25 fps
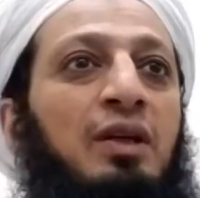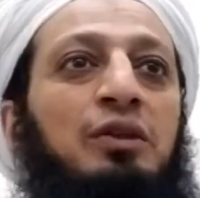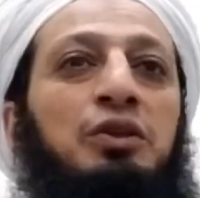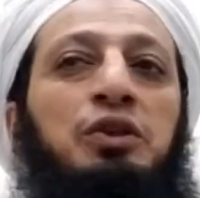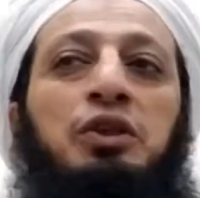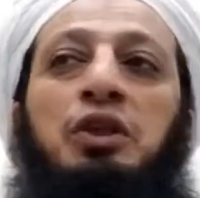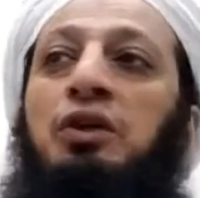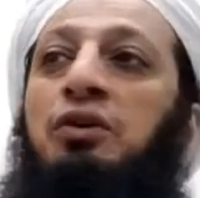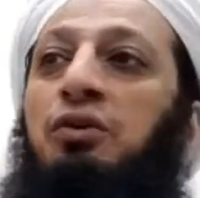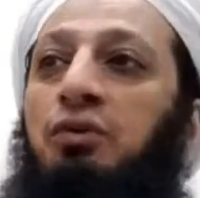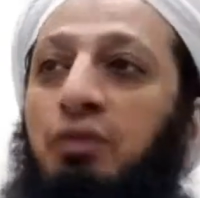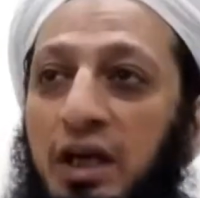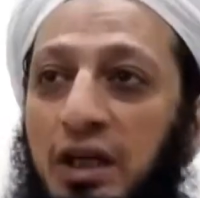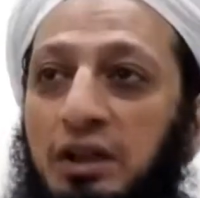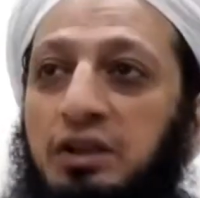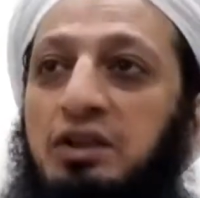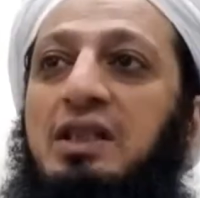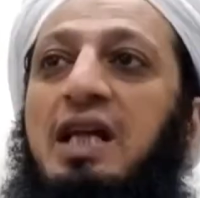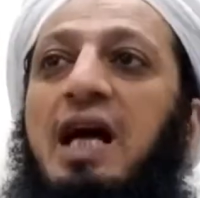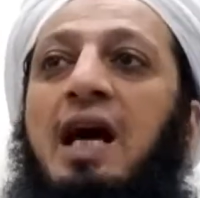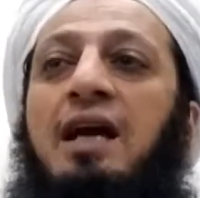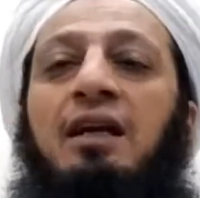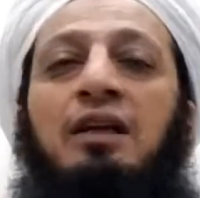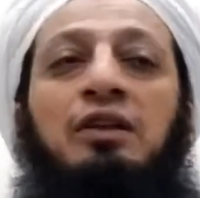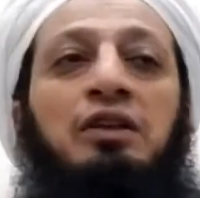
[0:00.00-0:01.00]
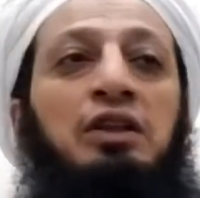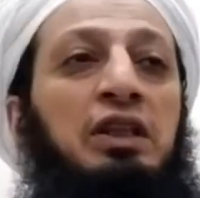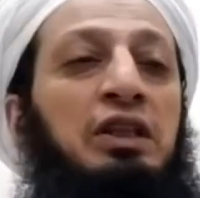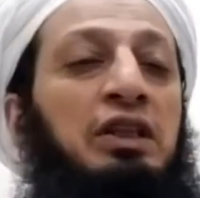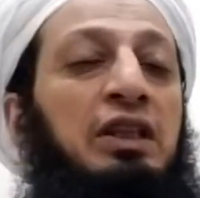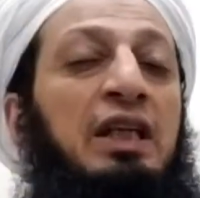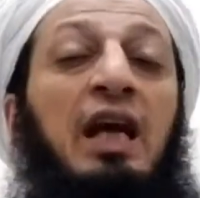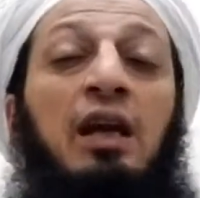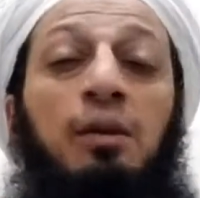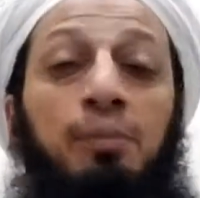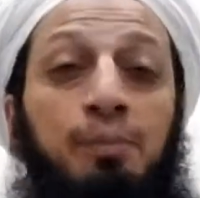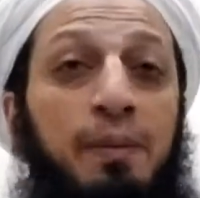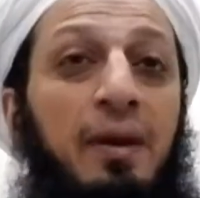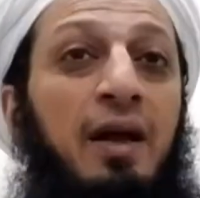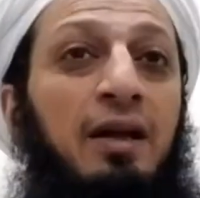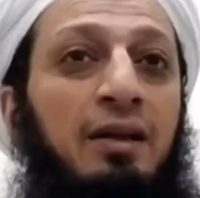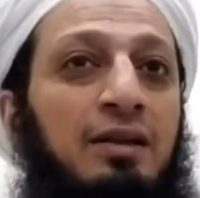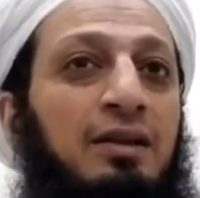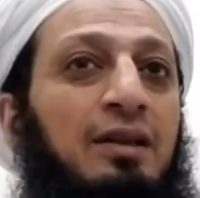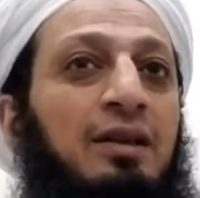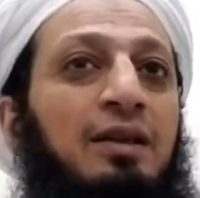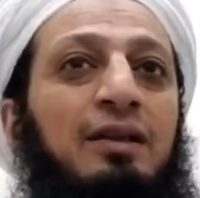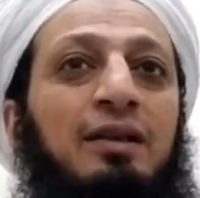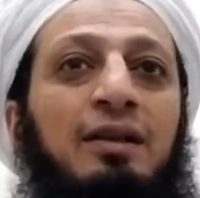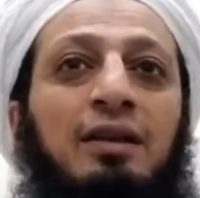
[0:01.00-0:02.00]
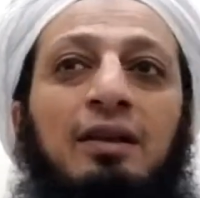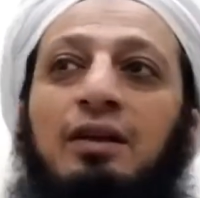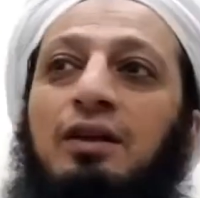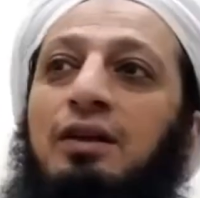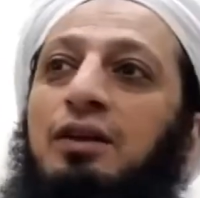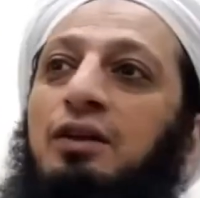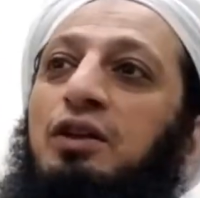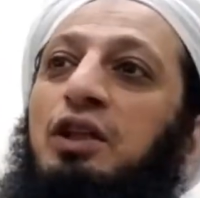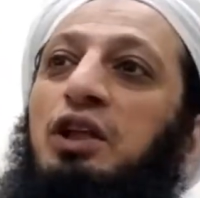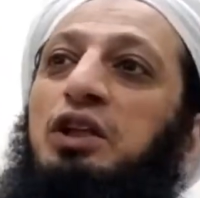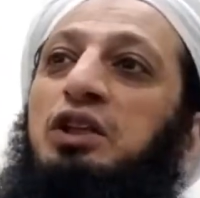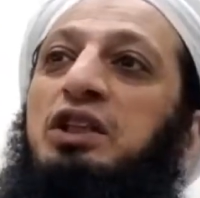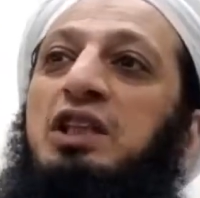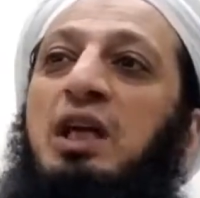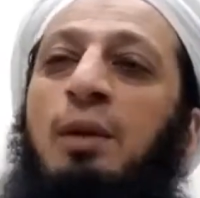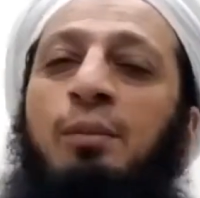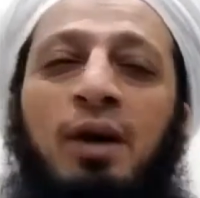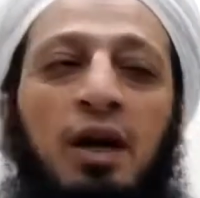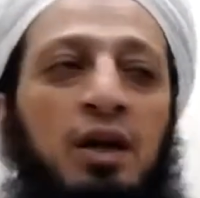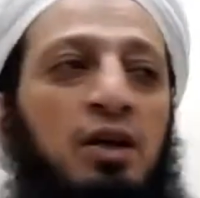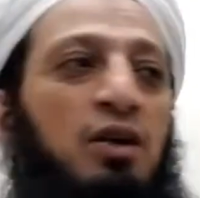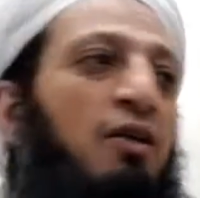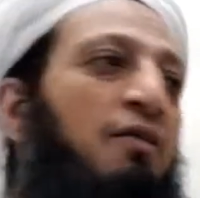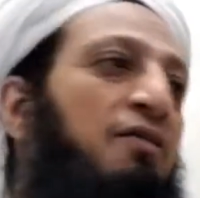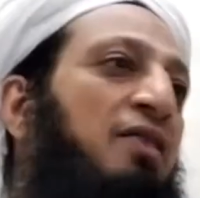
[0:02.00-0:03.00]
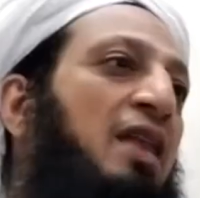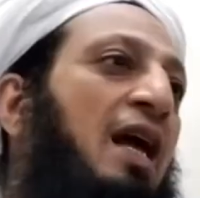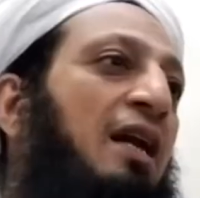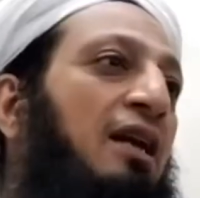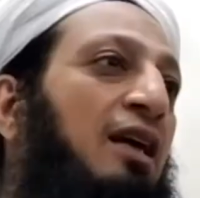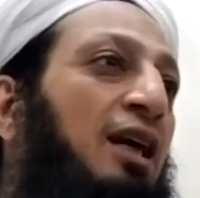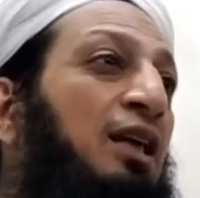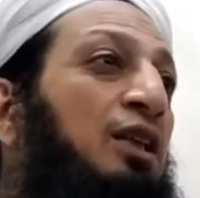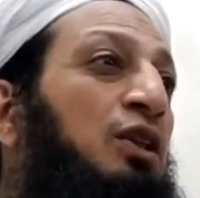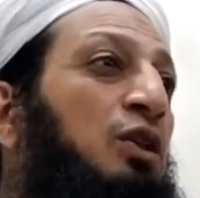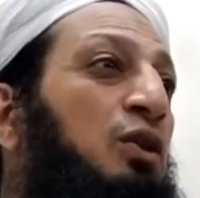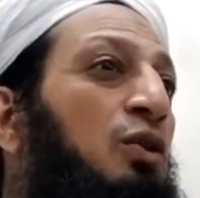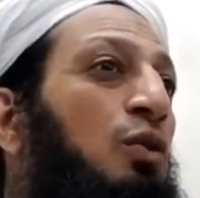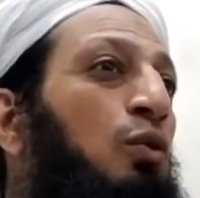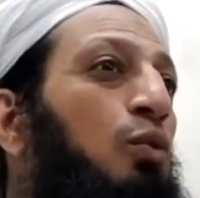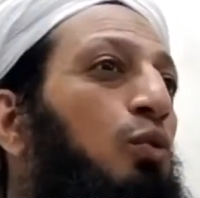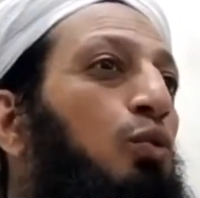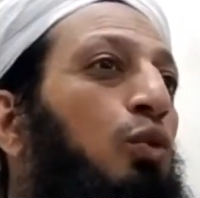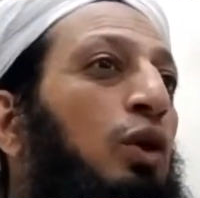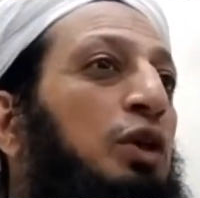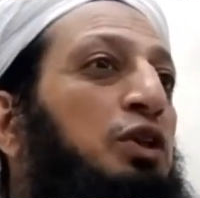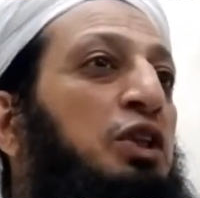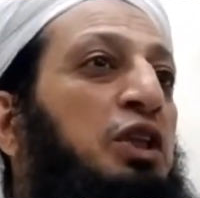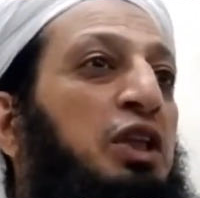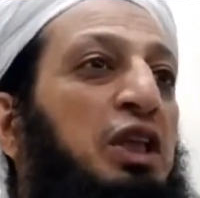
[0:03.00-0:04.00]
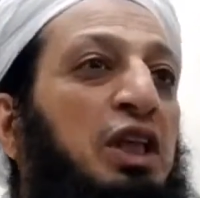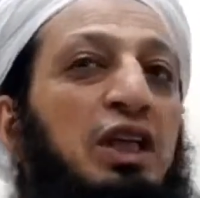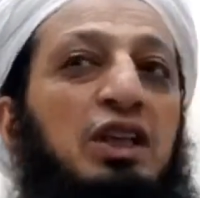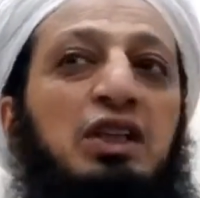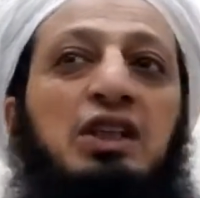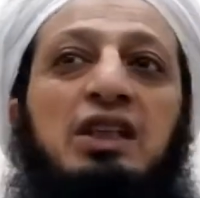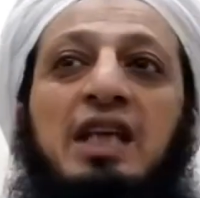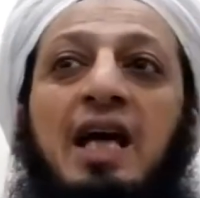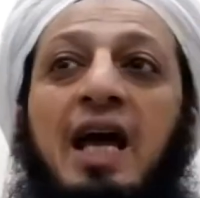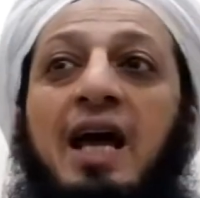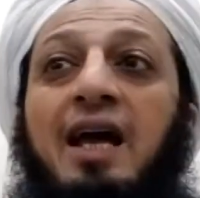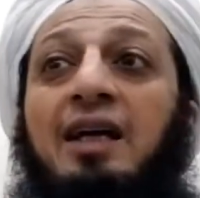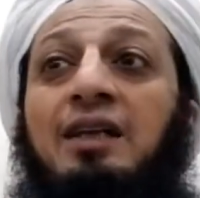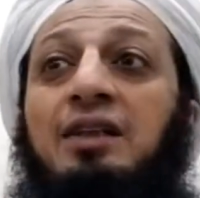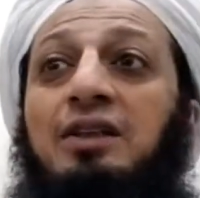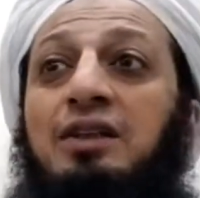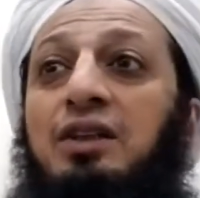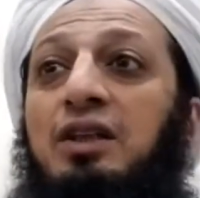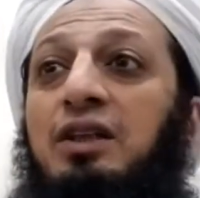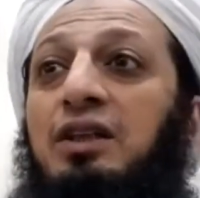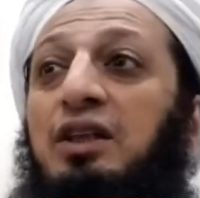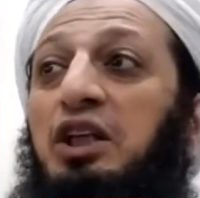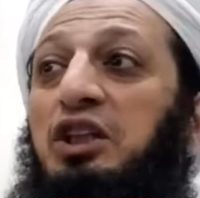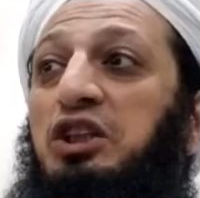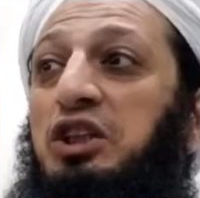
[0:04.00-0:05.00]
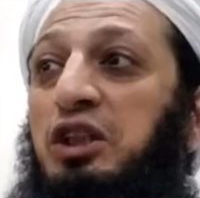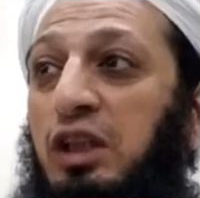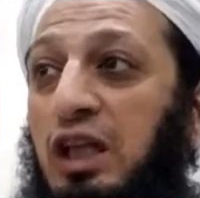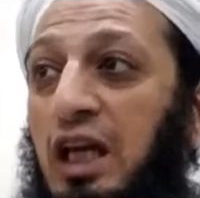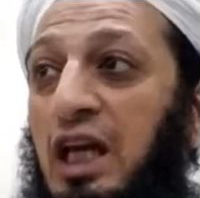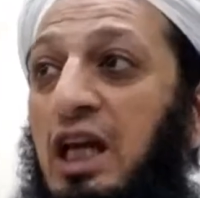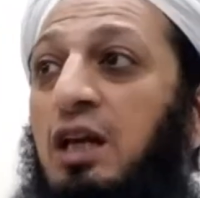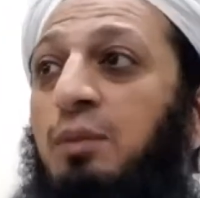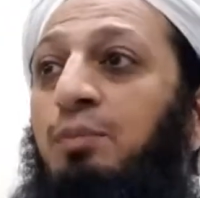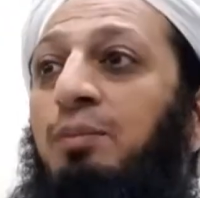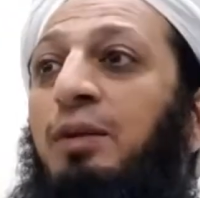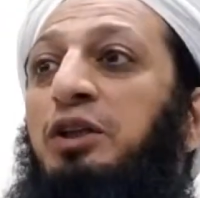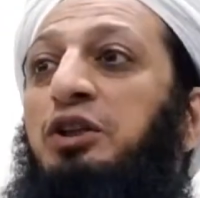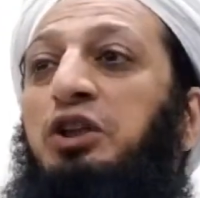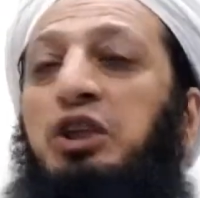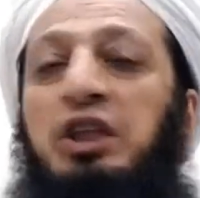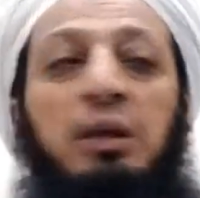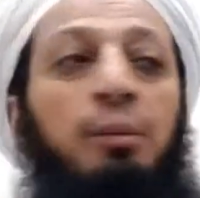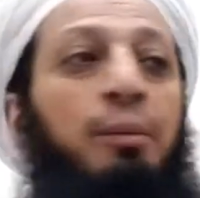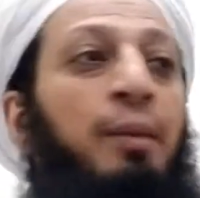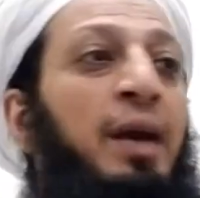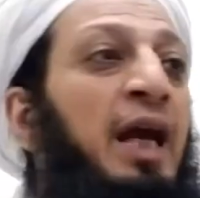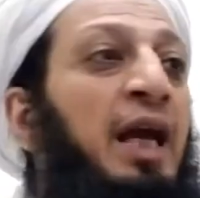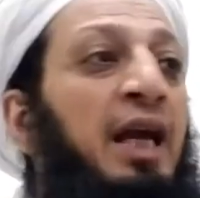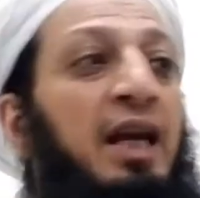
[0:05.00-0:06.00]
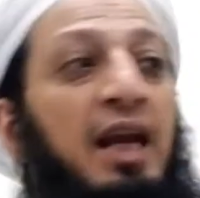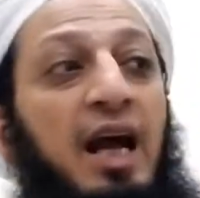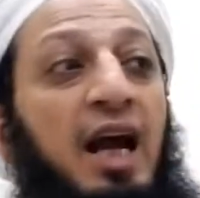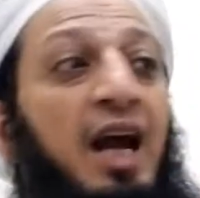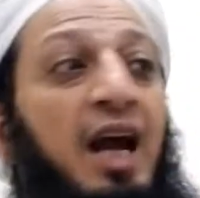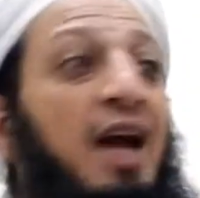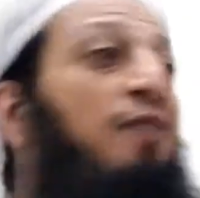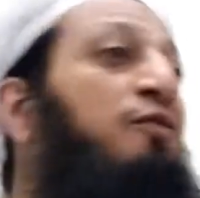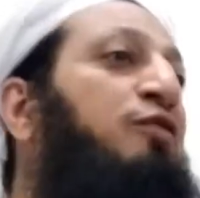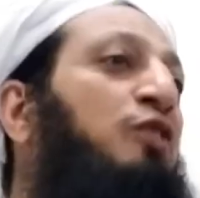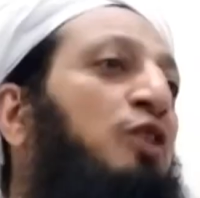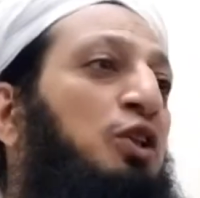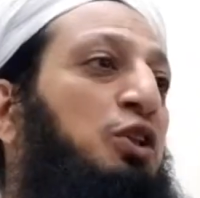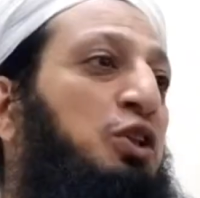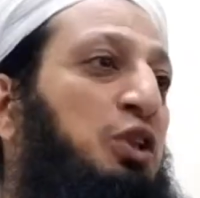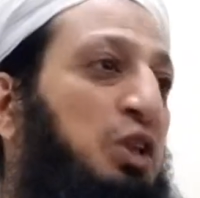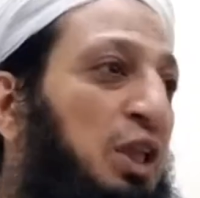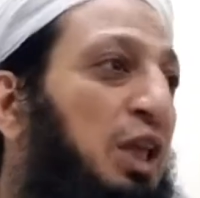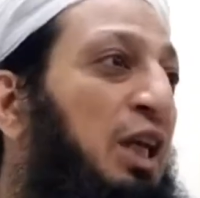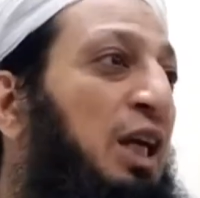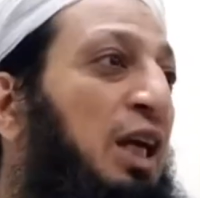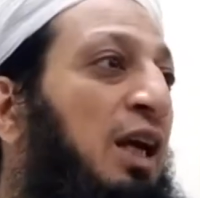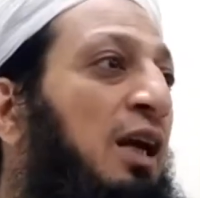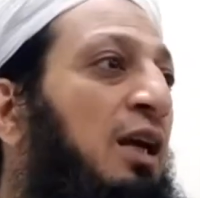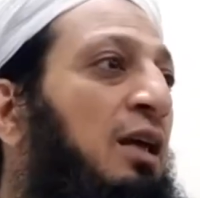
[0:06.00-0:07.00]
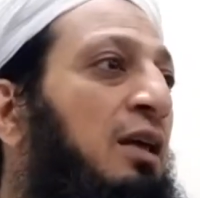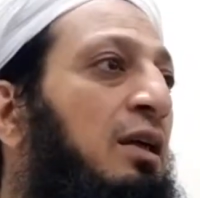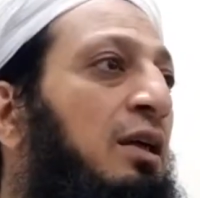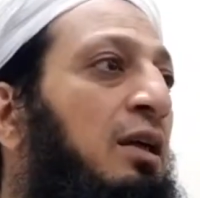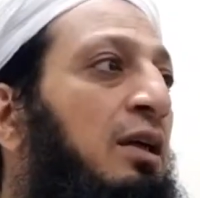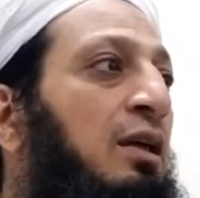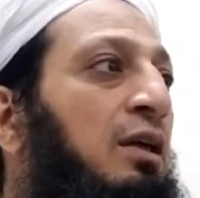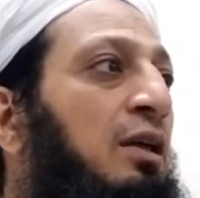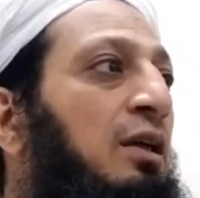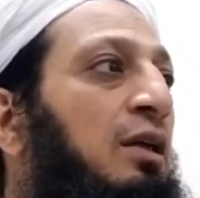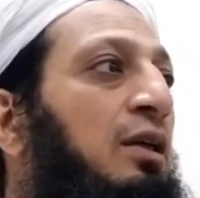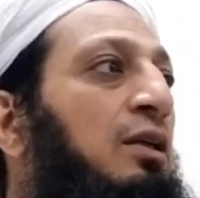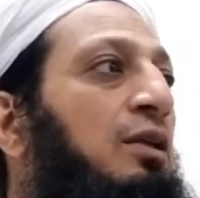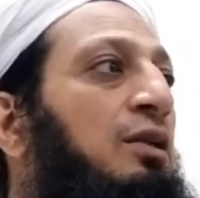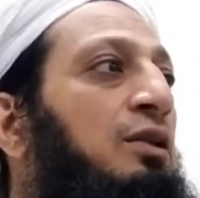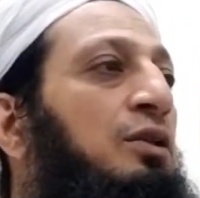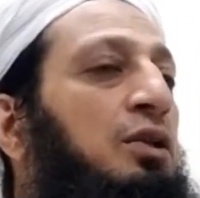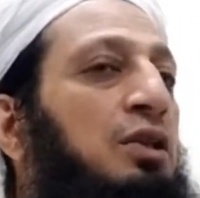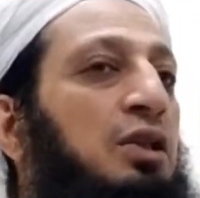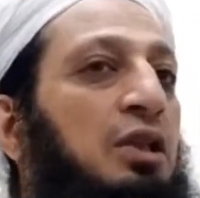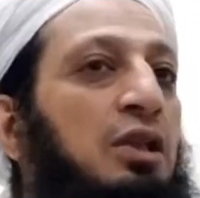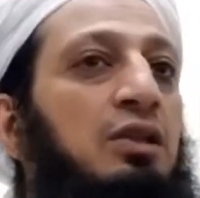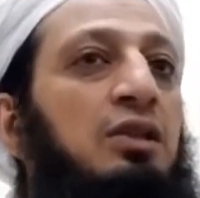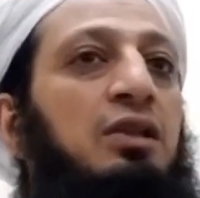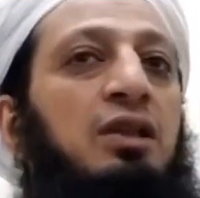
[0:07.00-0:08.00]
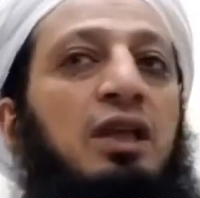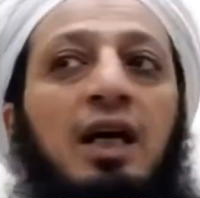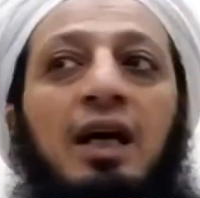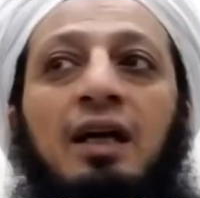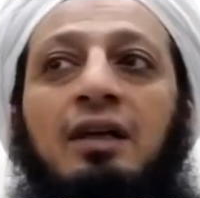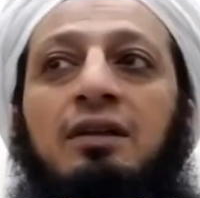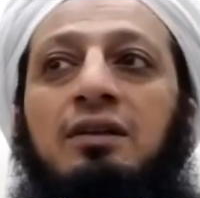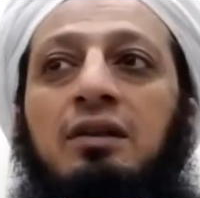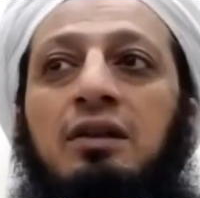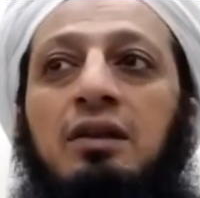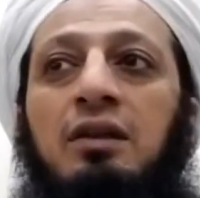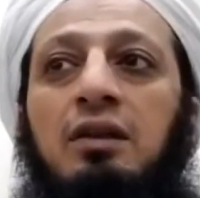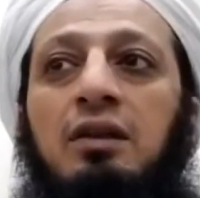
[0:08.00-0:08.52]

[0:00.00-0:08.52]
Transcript: she narrates that in detail, but the summary of that is what she says, the statement she made after seeing, she says,